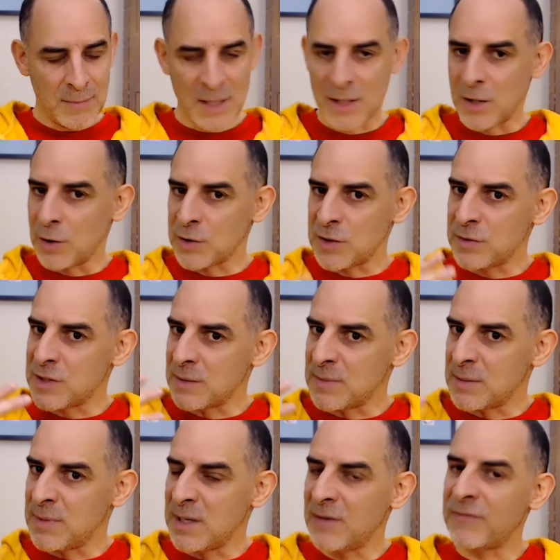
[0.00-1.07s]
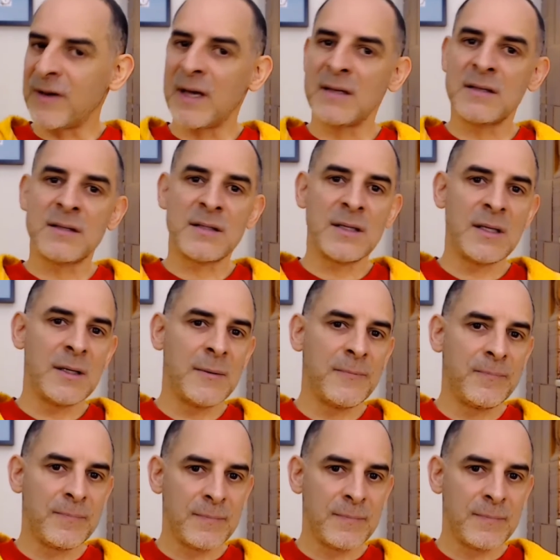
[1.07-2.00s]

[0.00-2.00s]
But it can also simply be a fantasy,